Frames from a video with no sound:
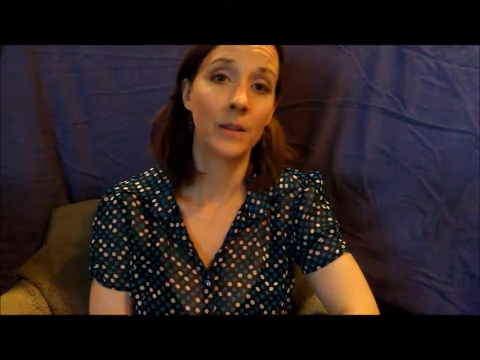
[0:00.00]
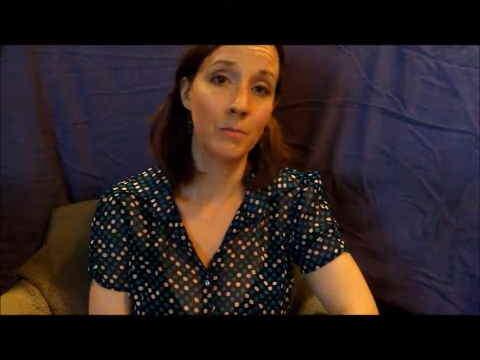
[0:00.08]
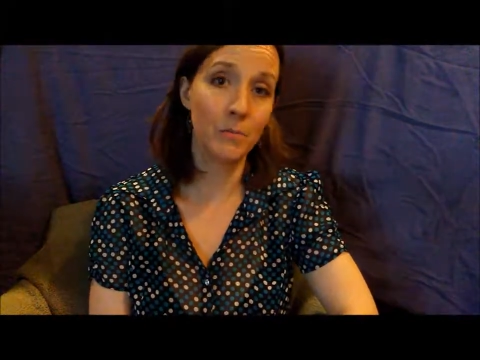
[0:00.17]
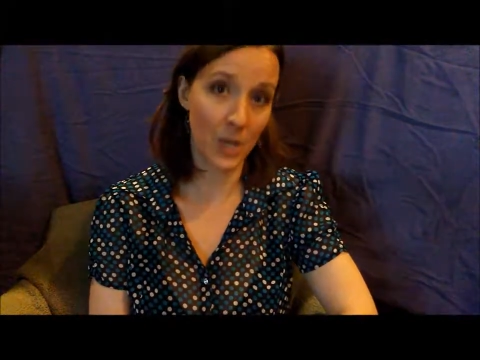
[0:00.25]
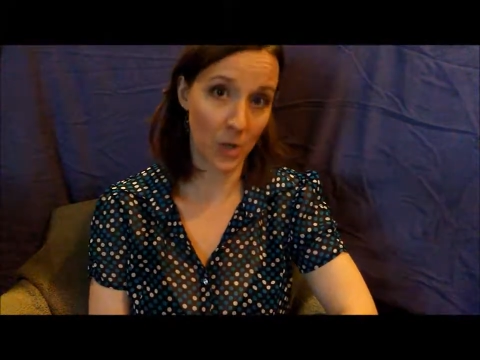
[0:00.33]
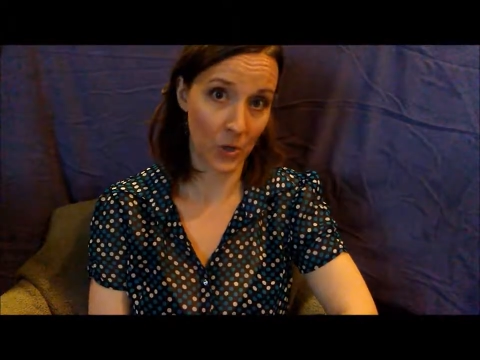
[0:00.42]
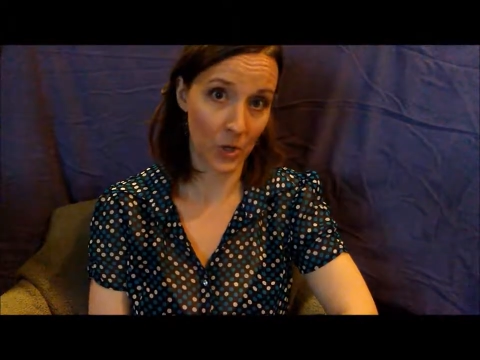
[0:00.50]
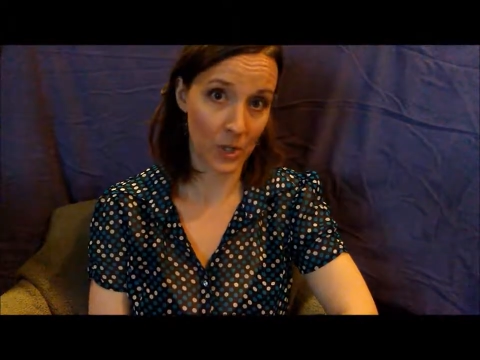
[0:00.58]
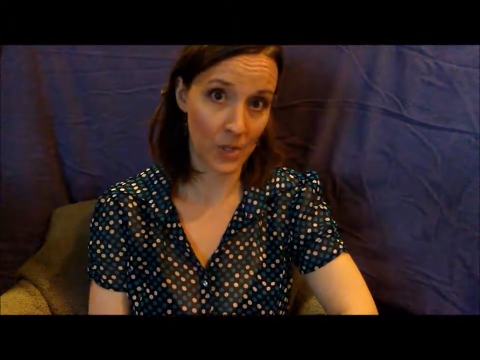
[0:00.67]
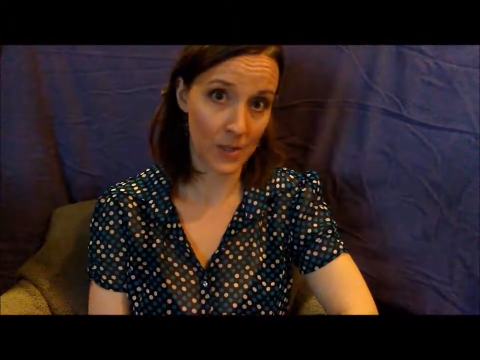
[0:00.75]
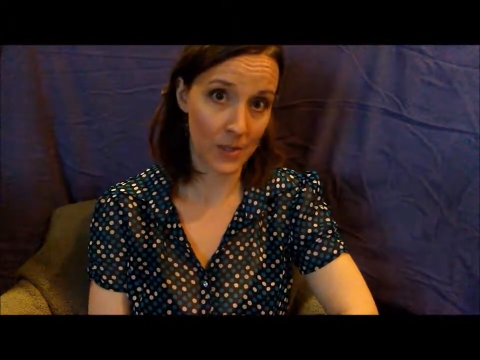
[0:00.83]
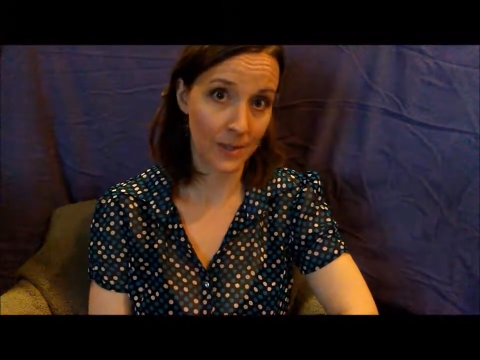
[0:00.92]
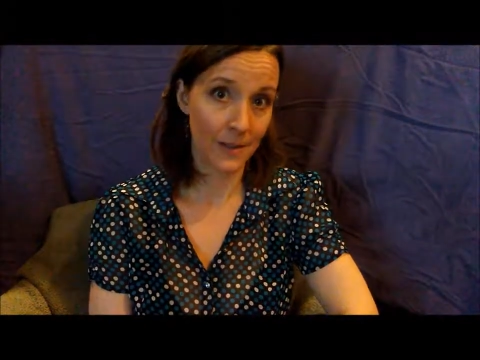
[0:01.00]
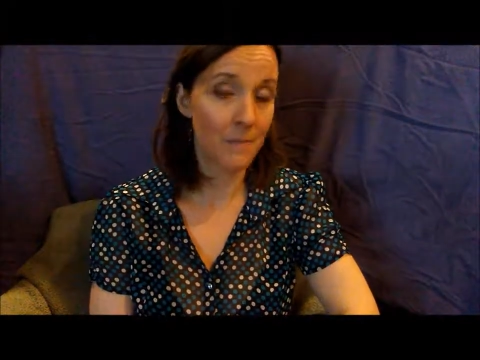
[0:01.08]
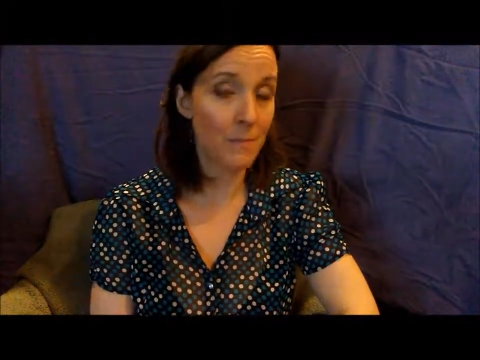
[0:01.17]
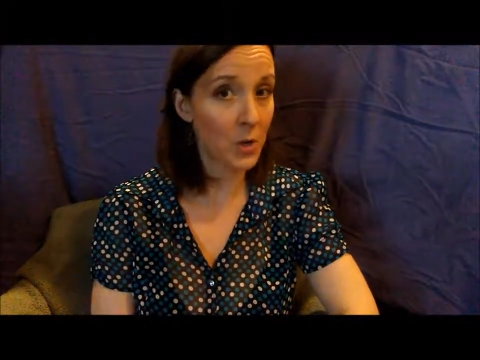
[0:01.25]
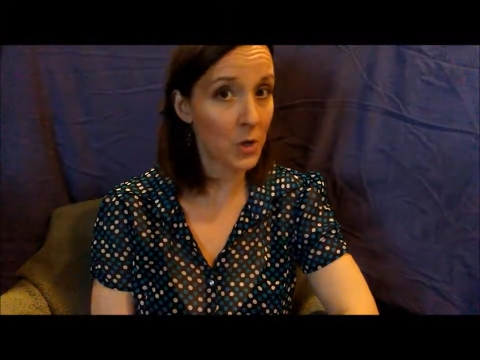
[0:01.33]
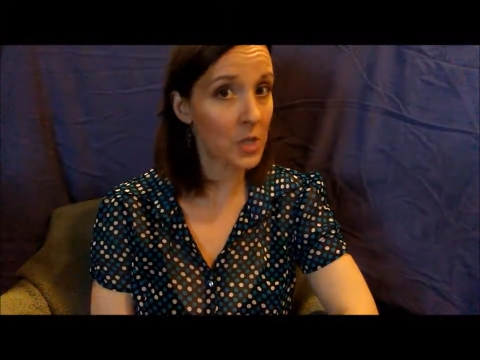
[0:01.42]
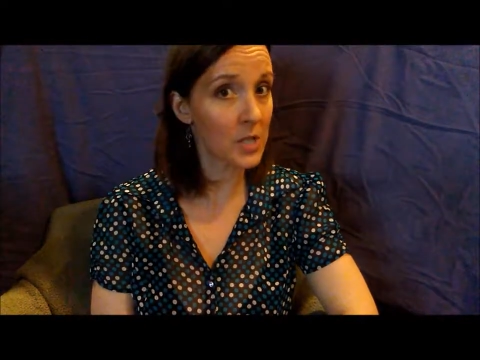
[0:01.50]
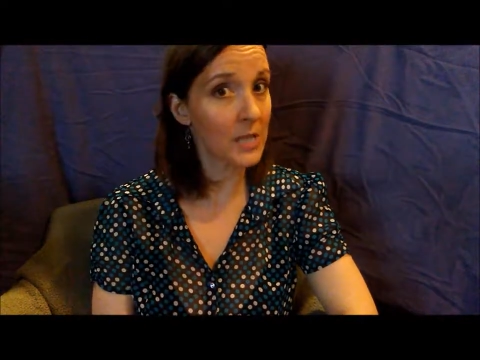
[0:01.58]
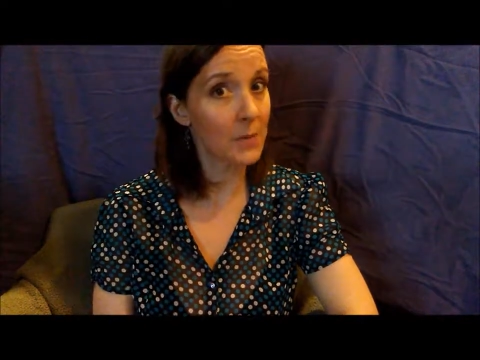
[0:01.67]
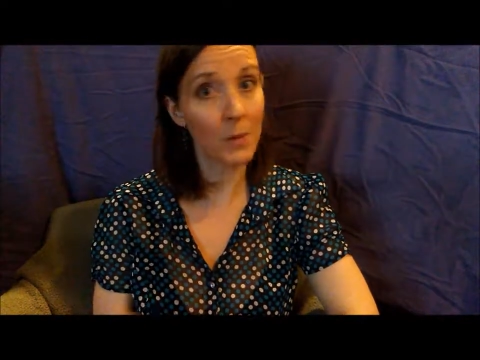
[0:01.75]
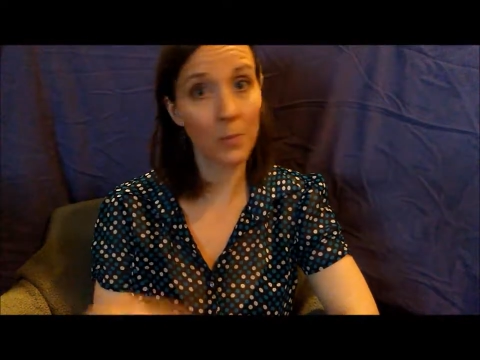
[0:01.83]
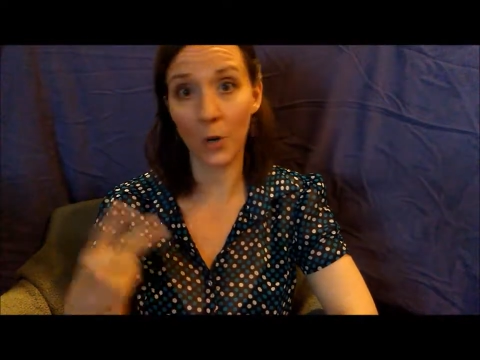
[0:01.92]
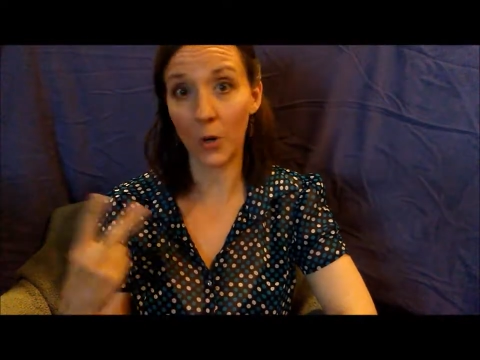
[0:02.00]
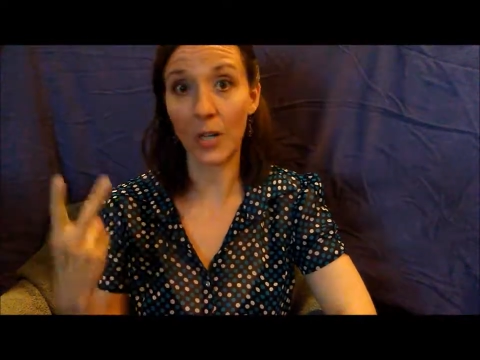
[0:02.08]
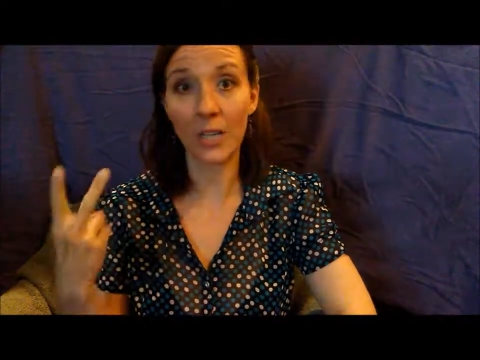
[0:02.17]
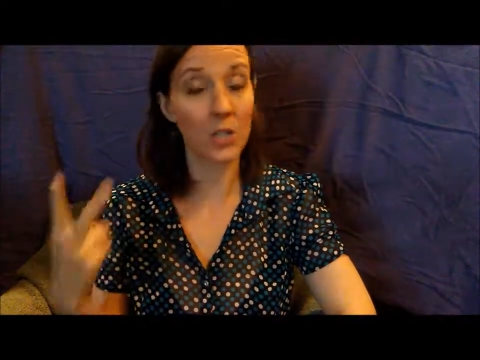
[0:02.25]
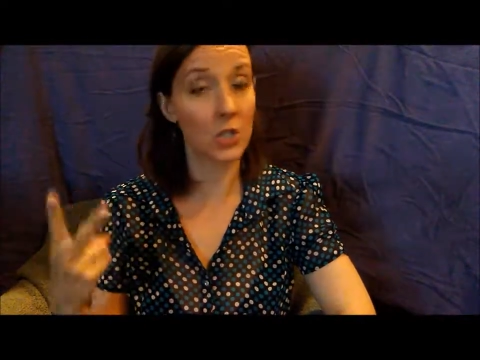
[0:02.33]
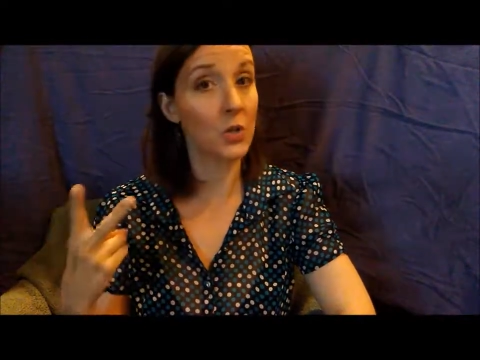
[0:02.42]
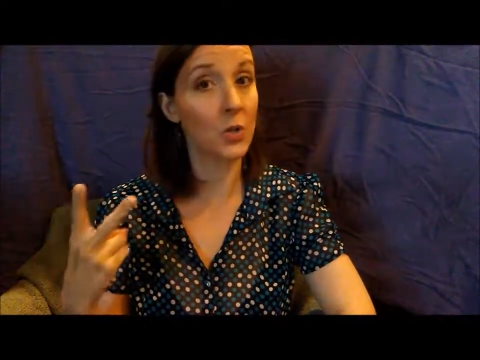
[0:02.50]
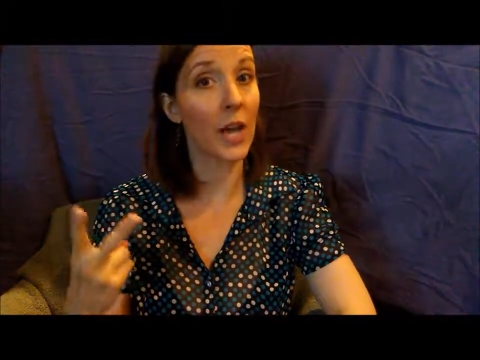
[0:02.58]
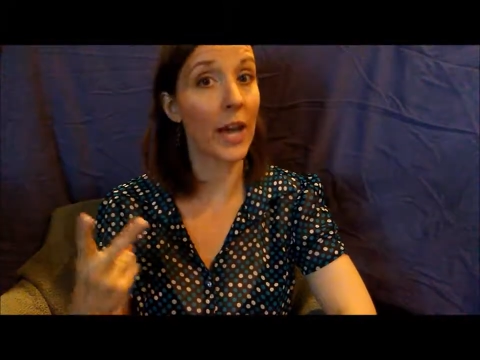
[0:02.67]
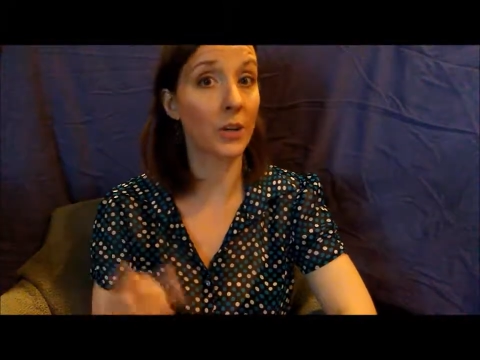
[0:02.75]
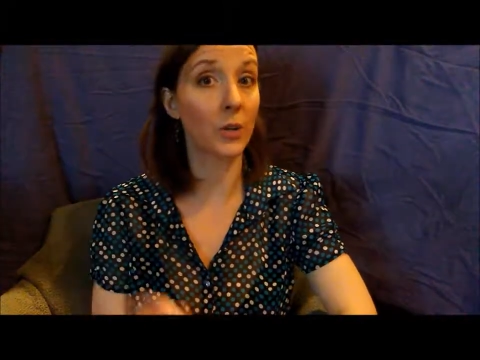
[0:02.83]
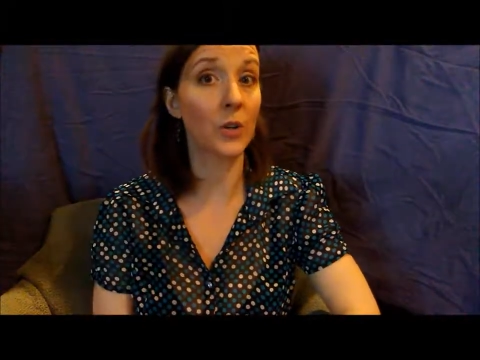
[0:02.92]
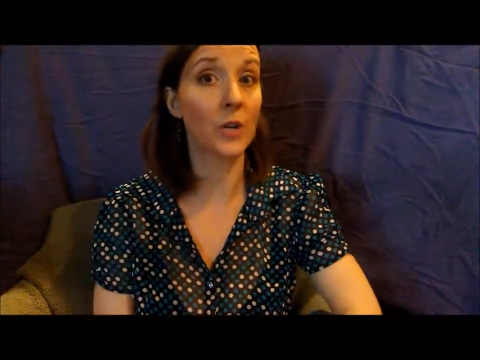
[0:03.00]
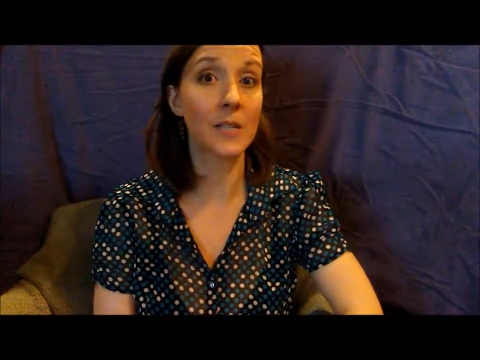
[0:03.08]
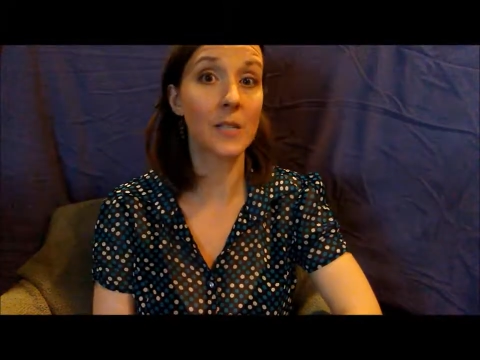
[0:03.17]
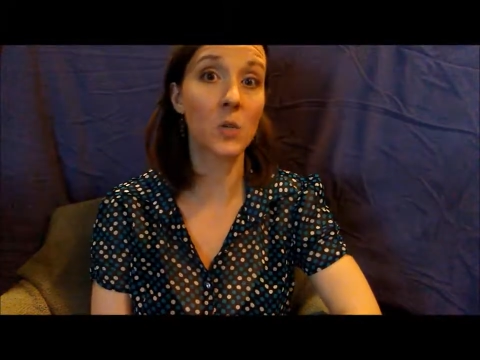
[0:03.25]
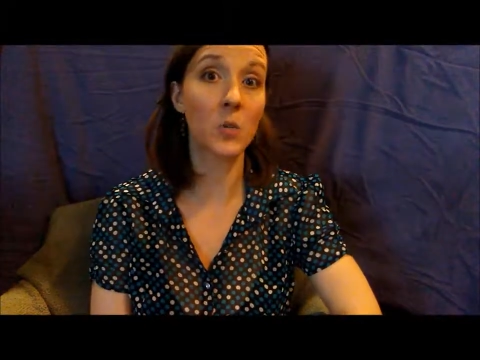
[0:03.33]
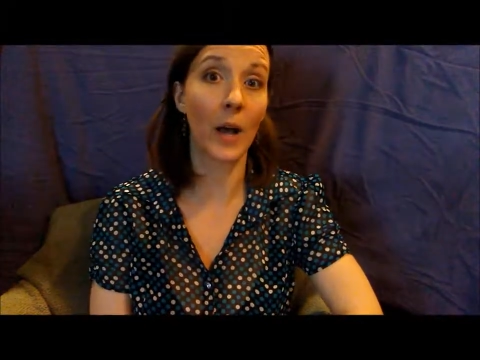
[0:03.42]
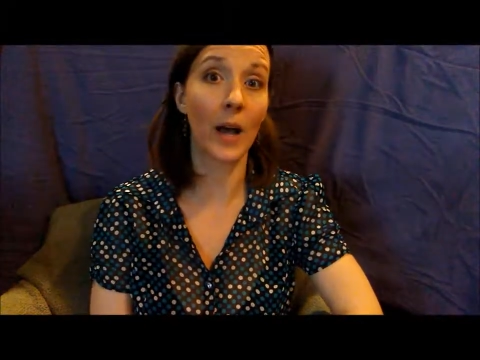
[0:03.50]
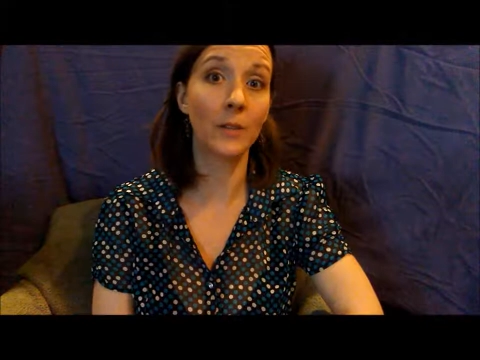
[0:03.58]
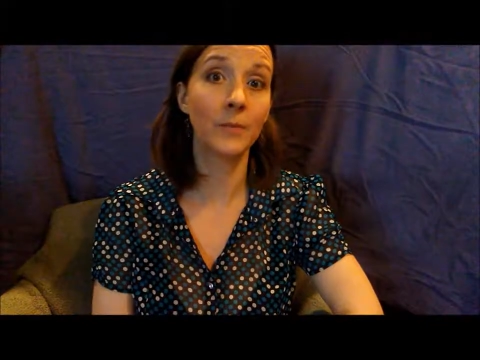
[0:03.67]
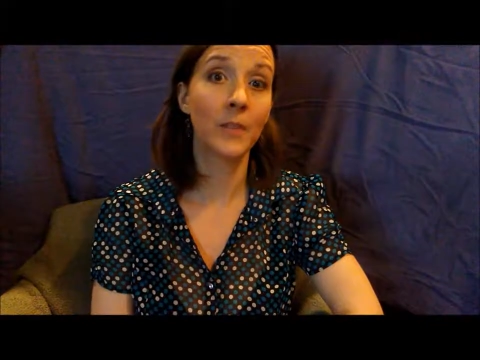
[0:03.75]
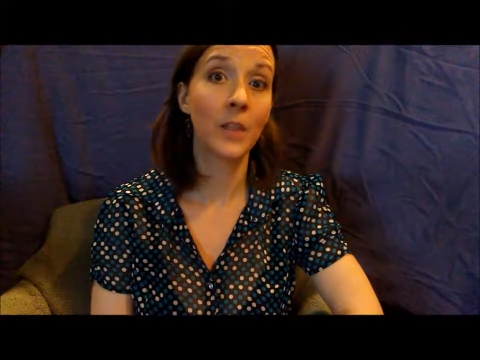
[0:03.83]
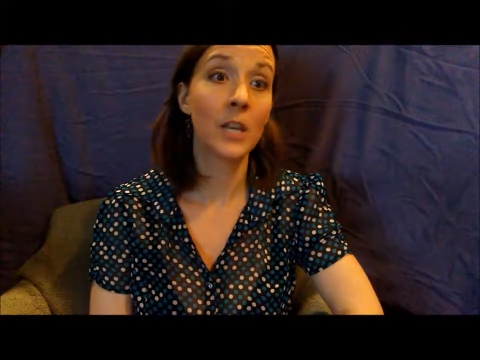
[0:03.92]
Minerals. Minerals can be broken into two categories as well.